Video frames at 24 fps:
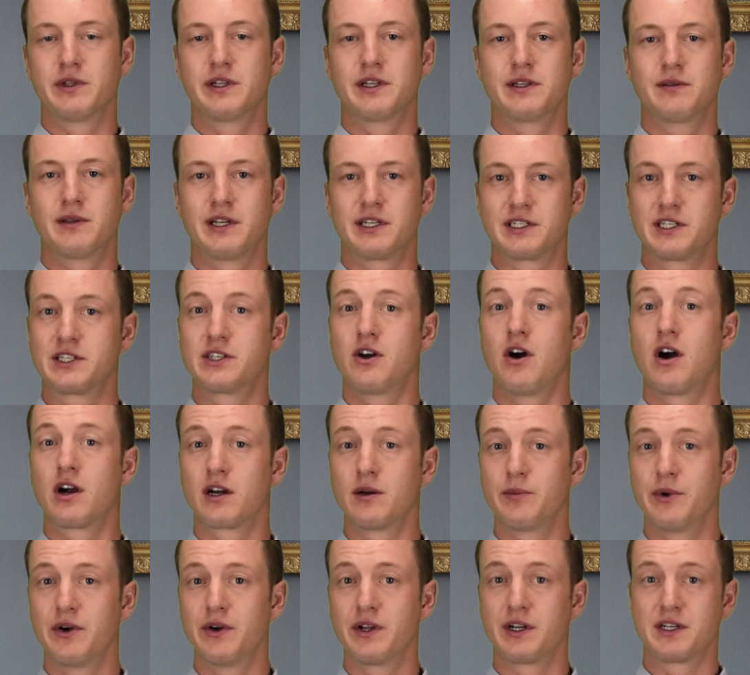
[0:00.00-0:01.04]
like to talk
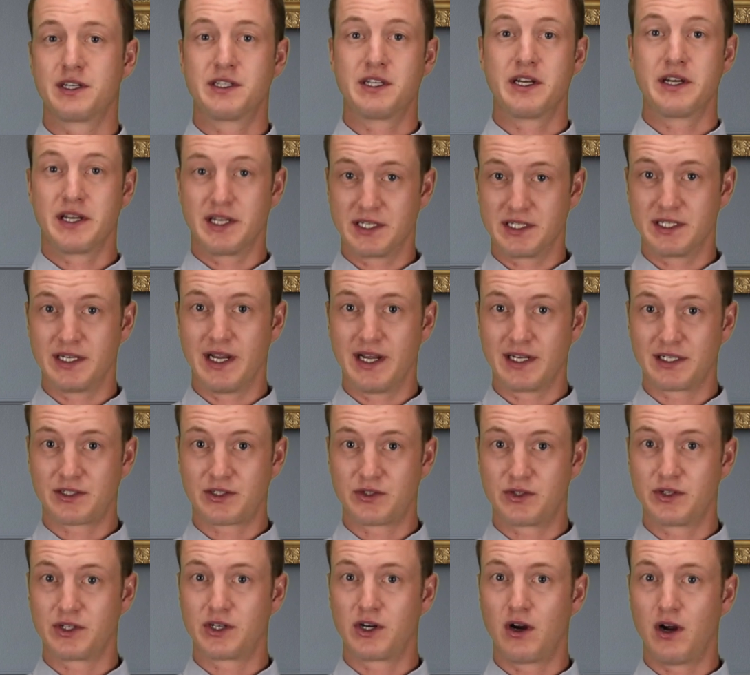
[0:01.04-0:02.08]
about it because it is an
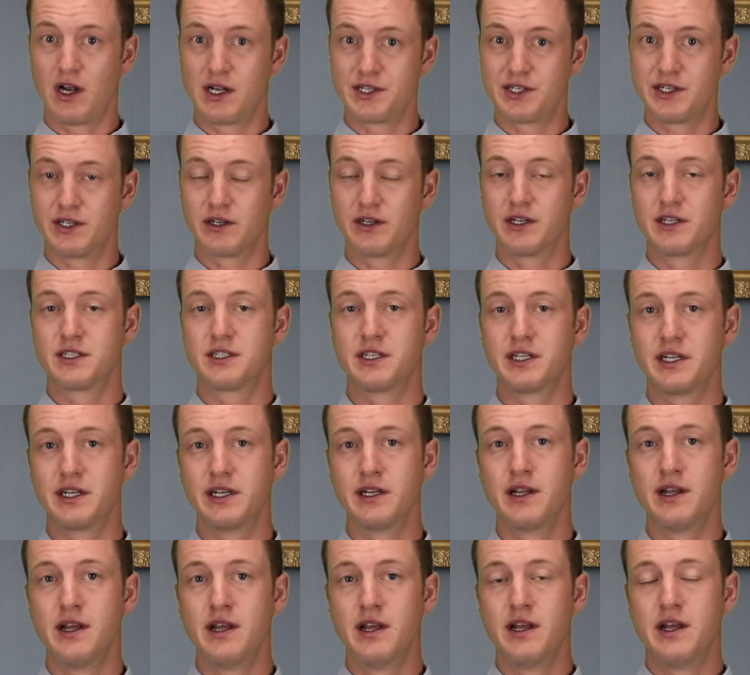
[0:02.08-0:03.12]
extra cost you're going to
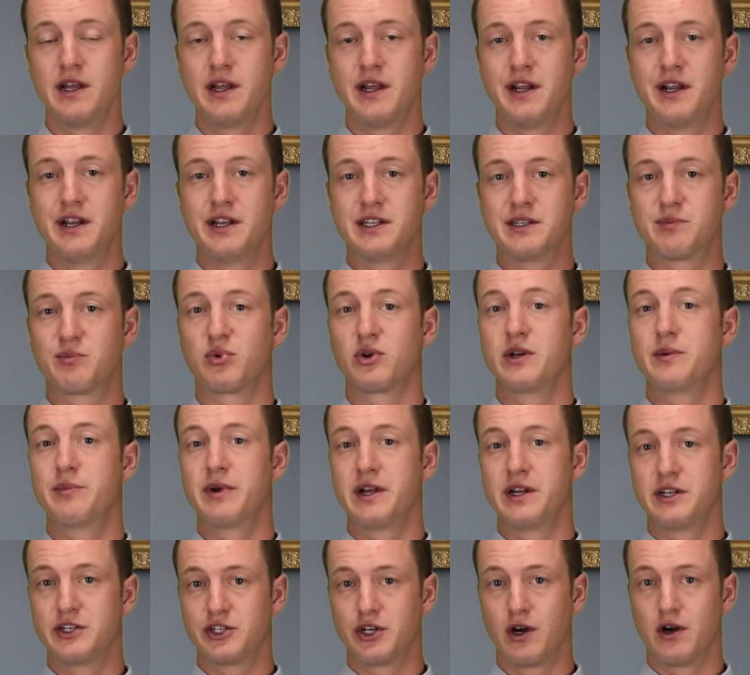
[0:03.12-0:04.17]
see, is
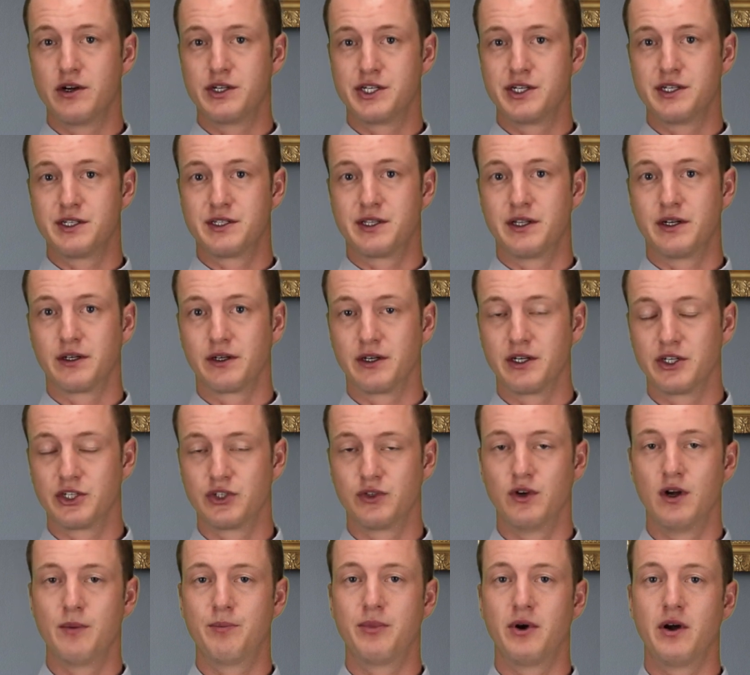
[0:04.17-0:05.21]
prepaid charges that are going to
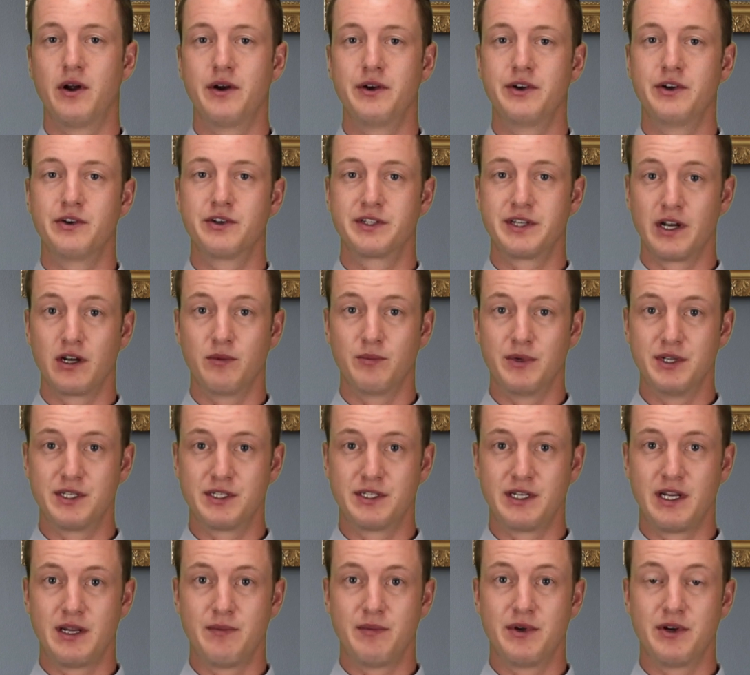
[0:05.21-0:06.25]
show up on your settlement
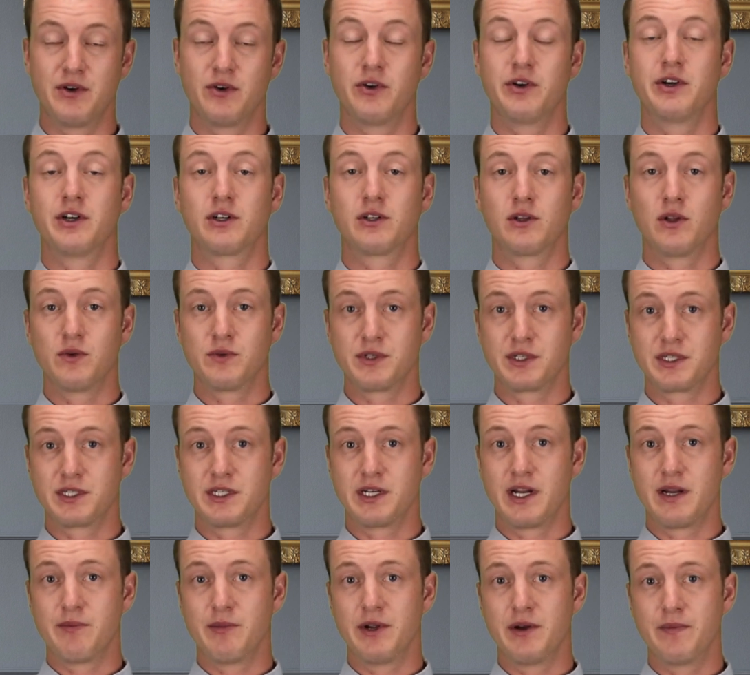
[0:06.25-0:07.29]
statement or your closing
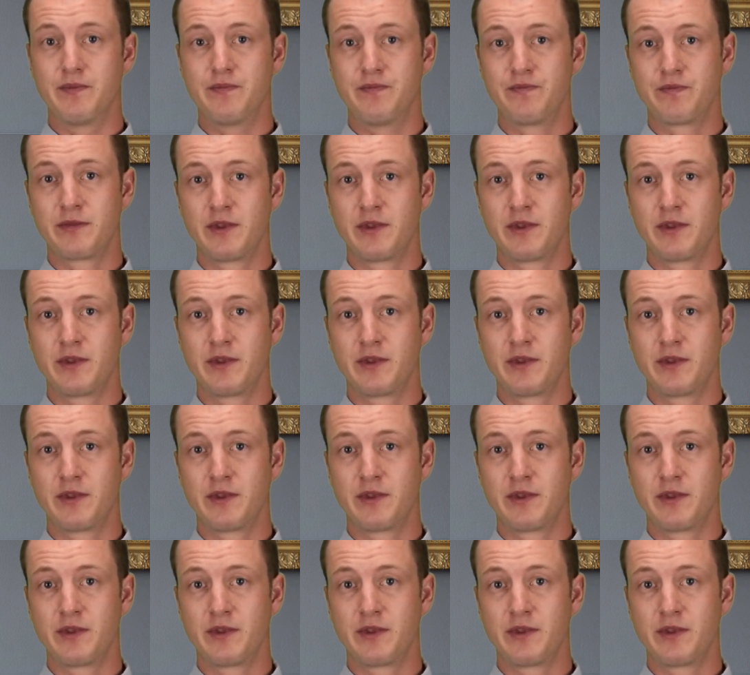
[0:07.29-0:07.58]
statement.